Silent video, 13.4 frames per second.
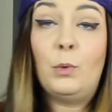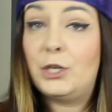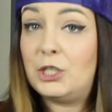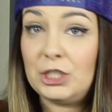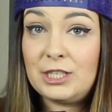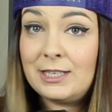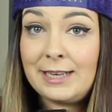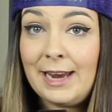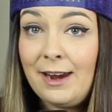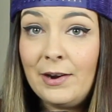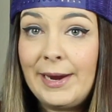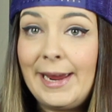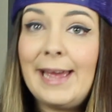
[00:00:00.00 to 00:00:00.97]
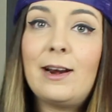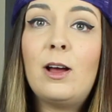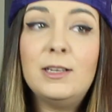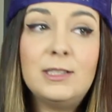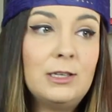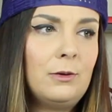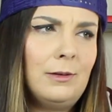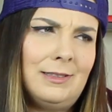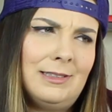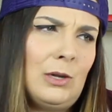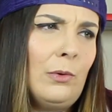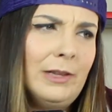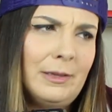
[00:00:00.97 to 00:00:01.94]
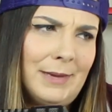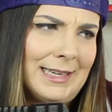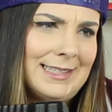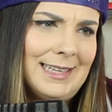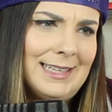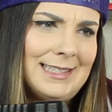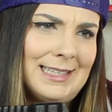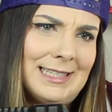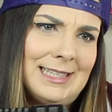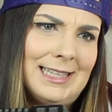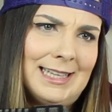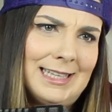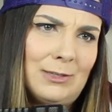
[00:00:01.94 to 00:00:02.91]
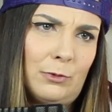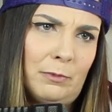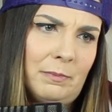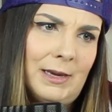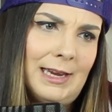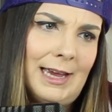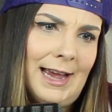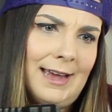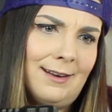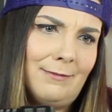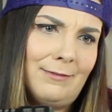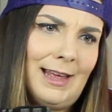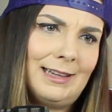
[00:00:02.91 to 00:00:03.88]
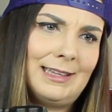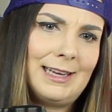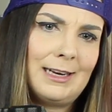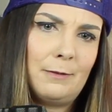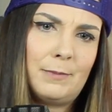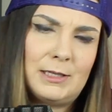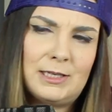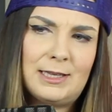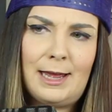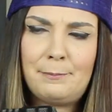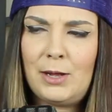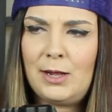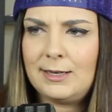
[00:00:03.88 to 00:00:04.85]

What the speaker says: which is scary. And also, it totally makes sense that this would be kind of that lead up into that